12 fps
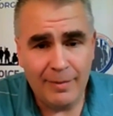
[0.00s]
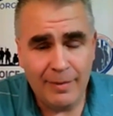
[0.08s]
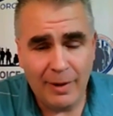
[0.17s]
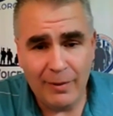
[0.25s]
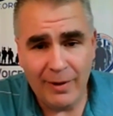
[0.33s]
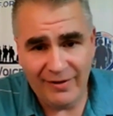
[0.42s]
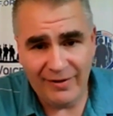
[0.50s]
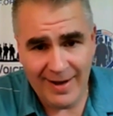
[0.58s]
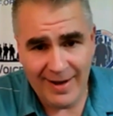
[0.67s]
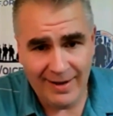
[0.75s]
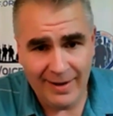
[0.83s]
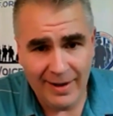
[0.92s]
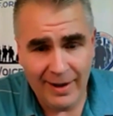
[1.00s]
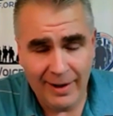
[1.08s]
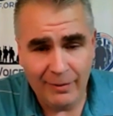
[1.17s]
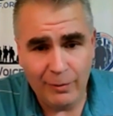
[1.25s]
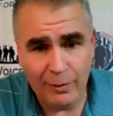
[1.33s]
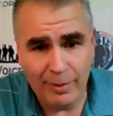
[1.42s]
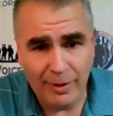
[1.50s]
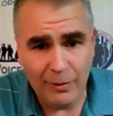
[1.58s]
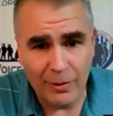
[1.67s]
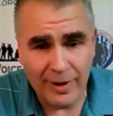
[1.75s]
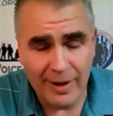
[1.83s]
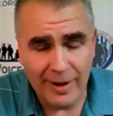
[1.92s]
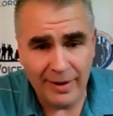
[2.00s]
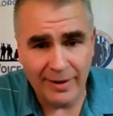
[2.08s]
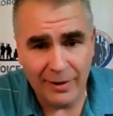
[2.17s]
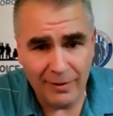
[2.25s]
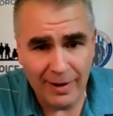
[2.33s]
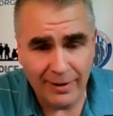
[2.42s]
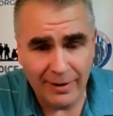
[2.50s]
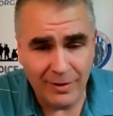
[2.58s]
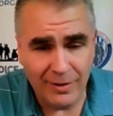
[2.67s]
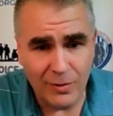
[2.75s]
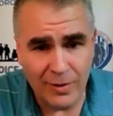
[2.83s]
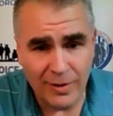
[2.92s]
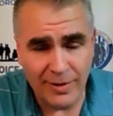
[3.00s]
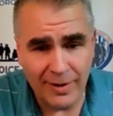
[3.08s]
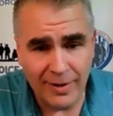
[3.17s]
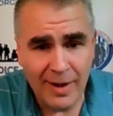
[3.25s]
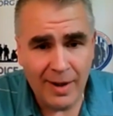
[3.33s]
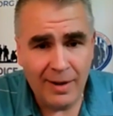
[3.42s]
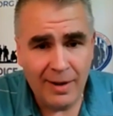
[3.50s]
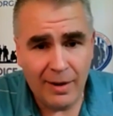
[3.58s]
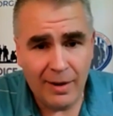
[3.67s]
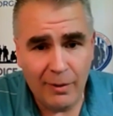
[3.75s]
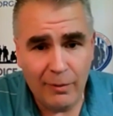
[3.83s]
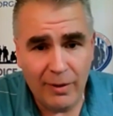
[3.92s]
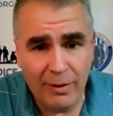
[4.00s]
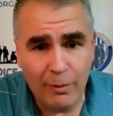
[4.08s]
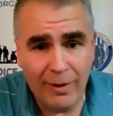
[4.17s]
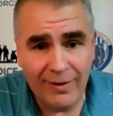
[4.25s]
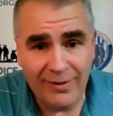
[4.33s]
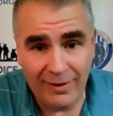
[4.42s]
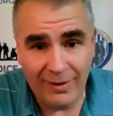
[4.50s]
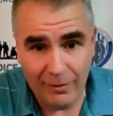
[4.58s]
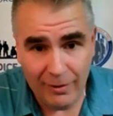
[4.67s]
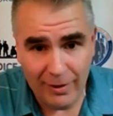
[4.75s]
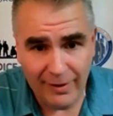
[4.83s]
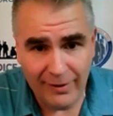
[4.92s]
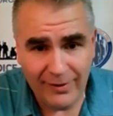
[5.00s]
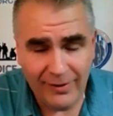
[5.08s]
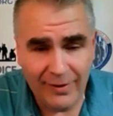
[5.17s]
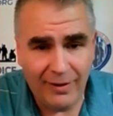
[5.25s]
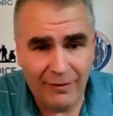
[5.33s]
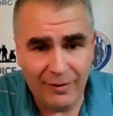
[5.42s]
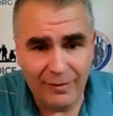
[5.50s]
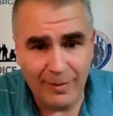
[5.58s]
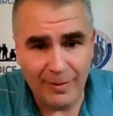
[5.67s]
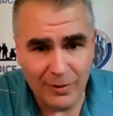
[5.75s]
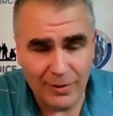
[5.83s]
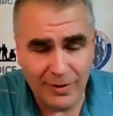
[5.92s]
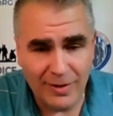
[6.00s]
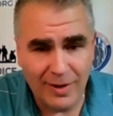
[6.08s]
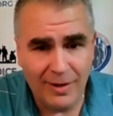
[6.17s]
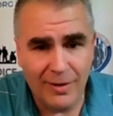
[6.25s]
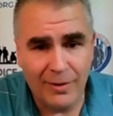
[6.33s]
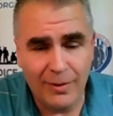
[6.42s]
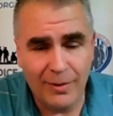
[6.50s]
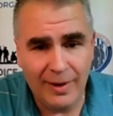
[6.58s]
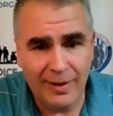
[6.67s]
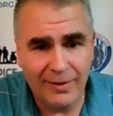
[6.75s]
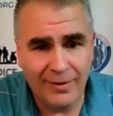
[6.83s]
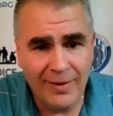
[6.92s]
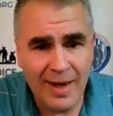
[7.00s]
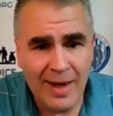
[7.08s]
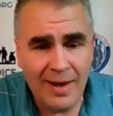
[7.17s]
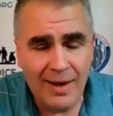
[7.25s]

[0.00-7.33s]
My wife, Donna, and I will be working on the ground in Georgia with Wesley Ross. If you're from Georgia, you know who he is.